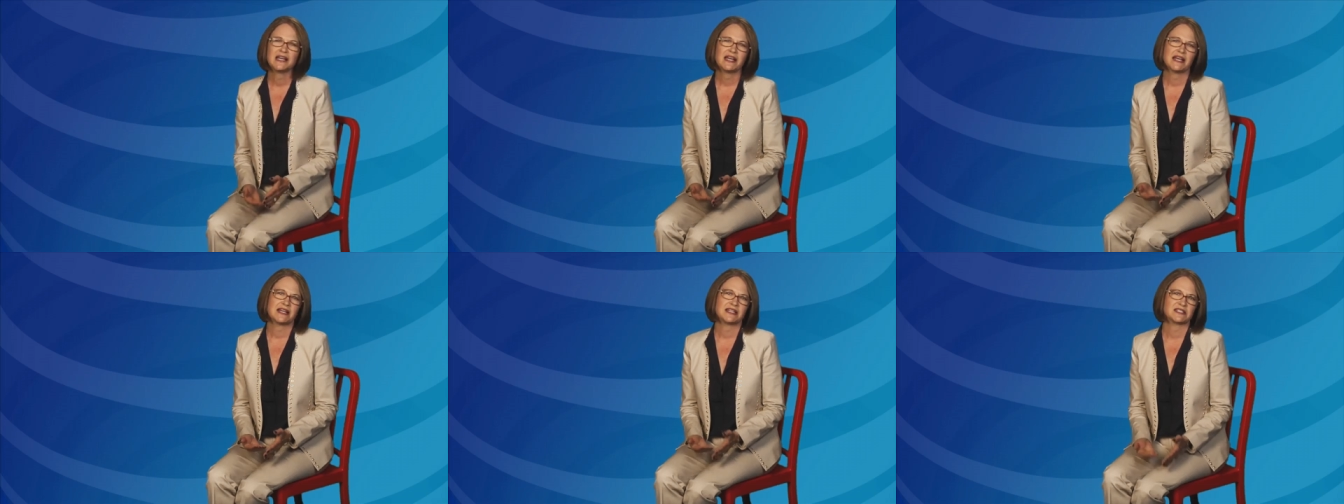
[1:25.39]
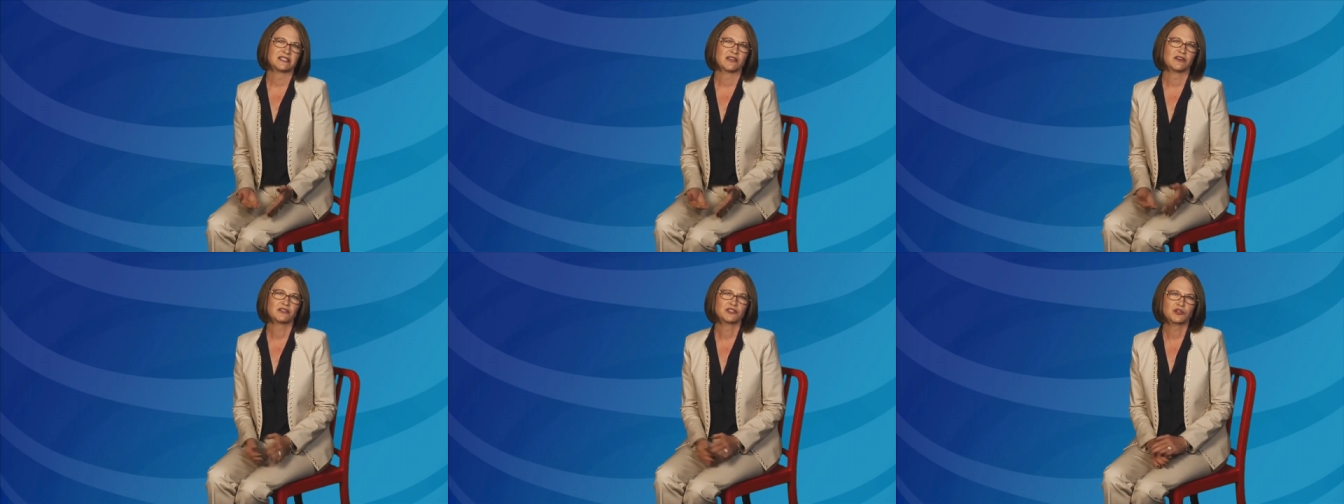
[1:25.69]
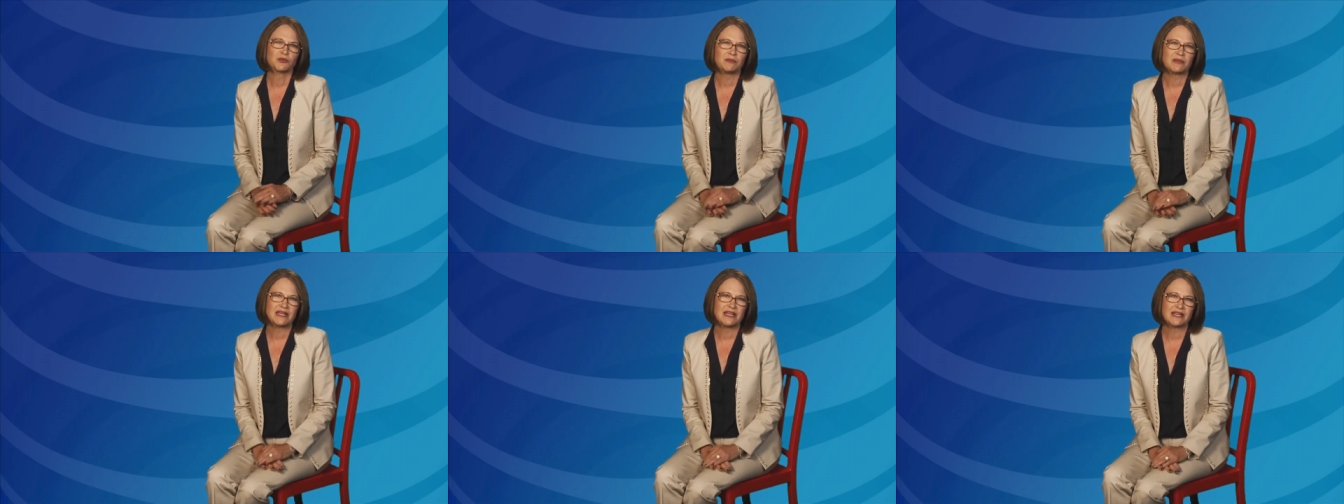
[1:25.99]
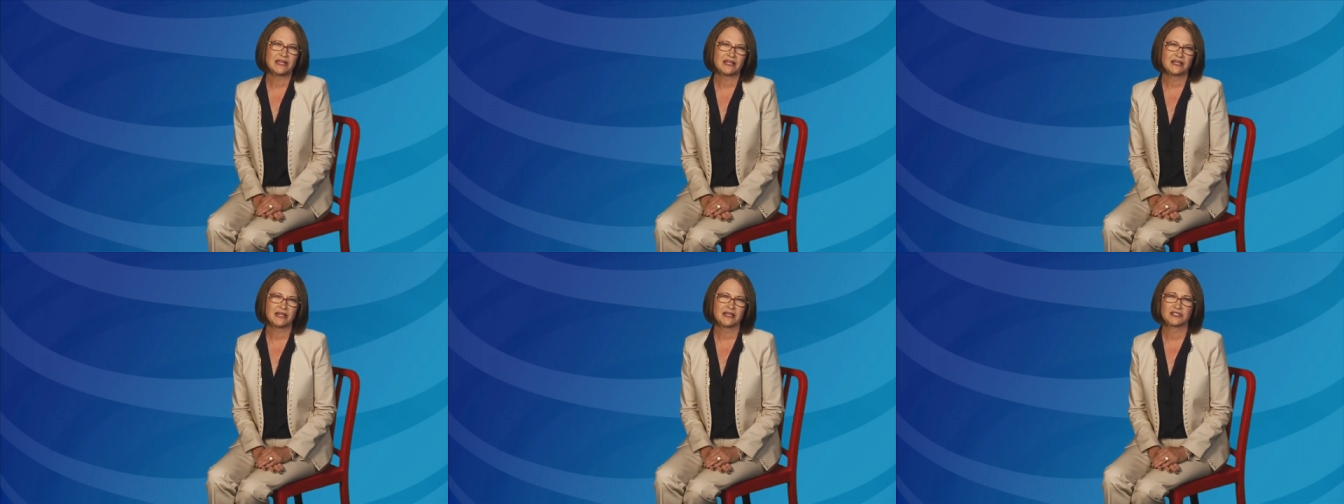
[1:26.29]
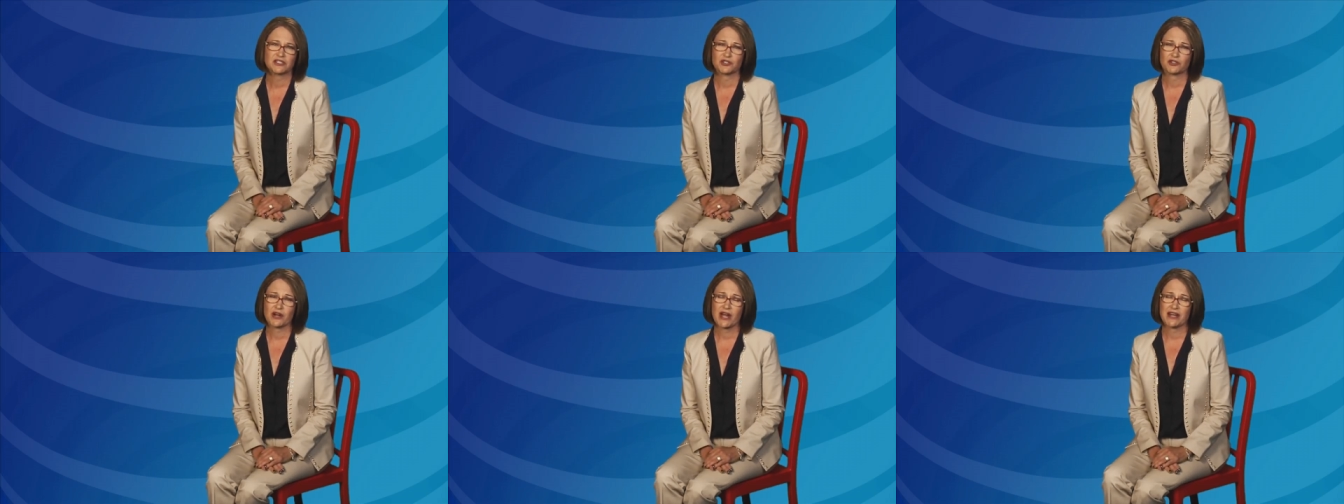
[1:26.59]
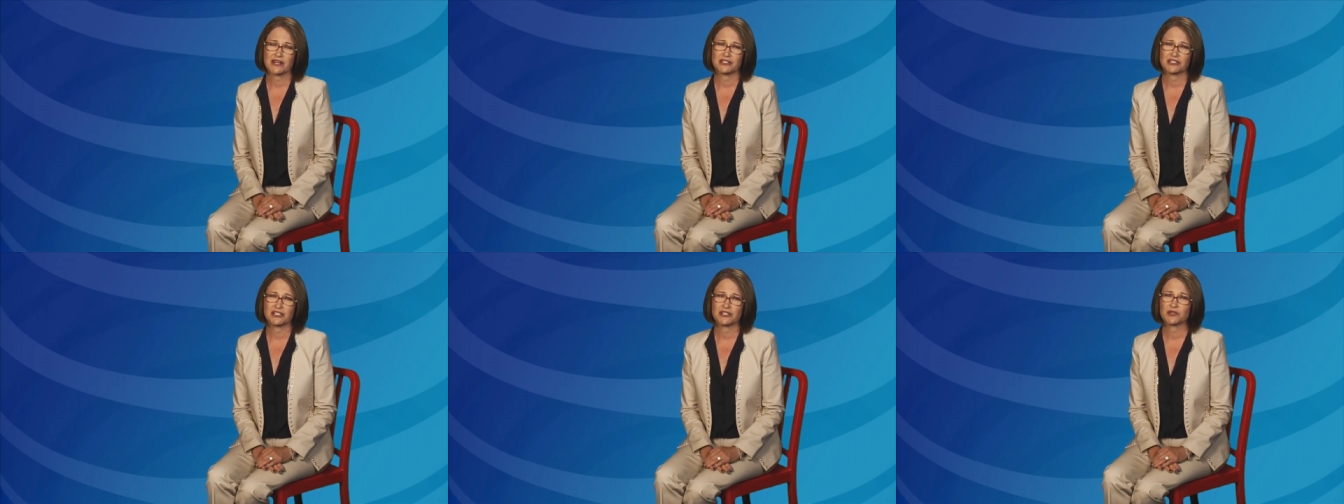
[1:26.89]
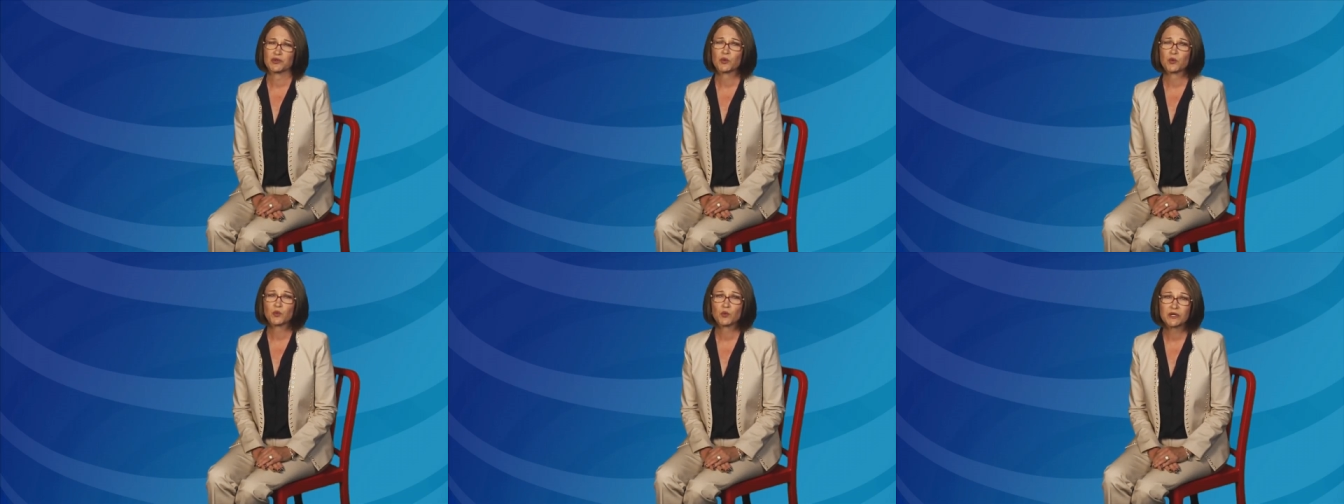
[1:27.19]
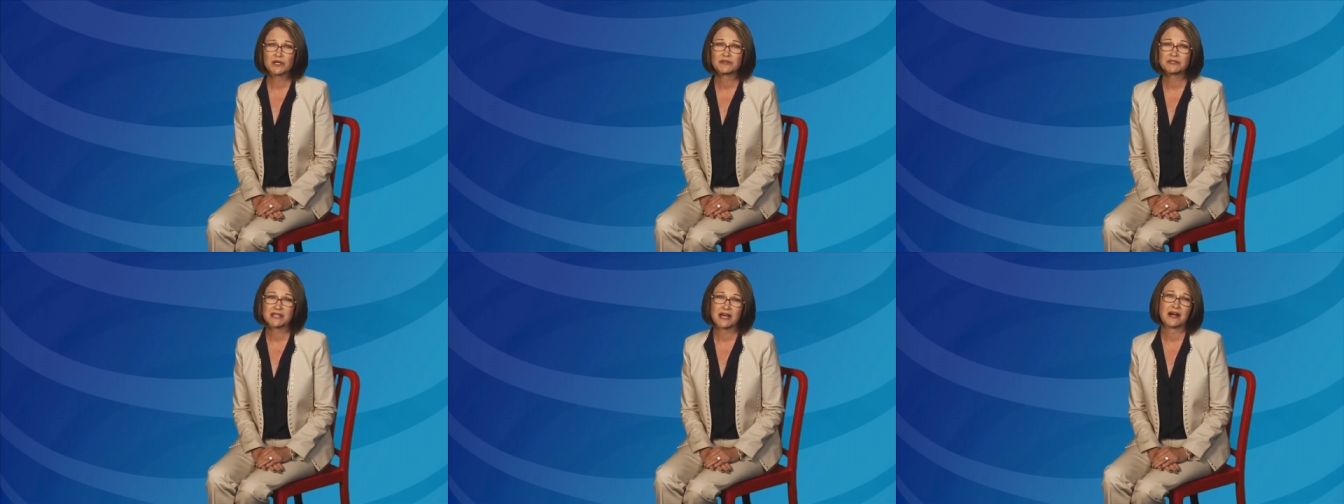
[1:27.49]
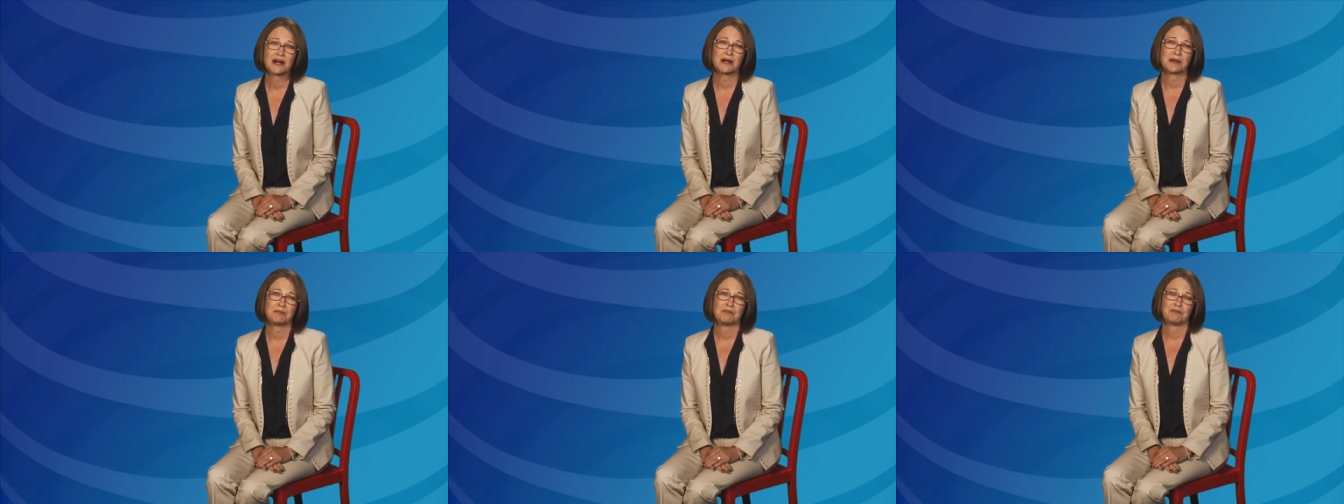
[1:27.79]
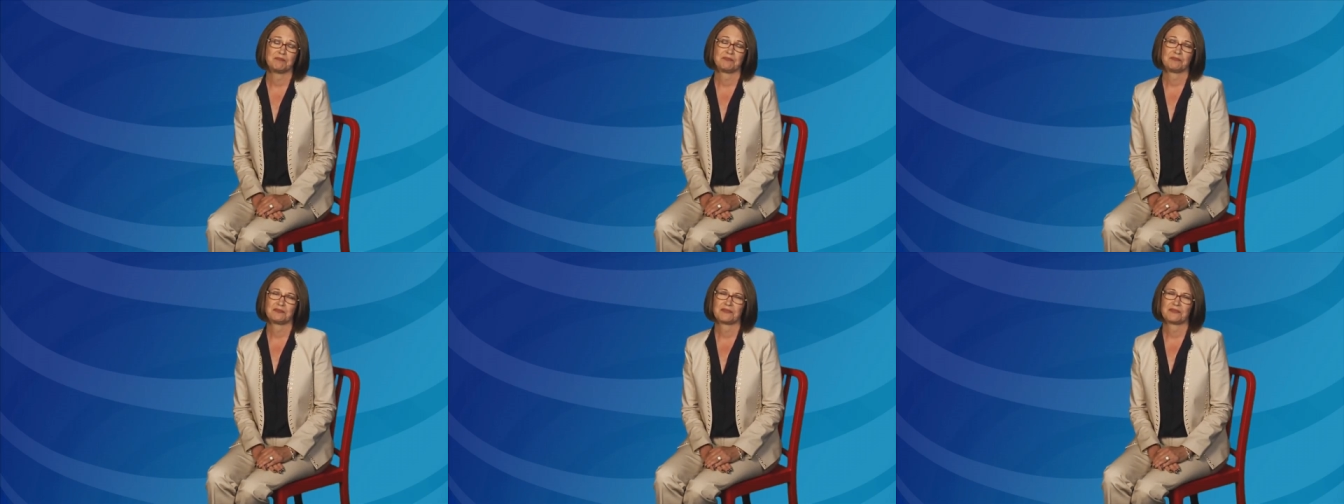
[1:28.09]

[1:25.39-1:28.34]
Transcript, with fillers: and social media strategies real time.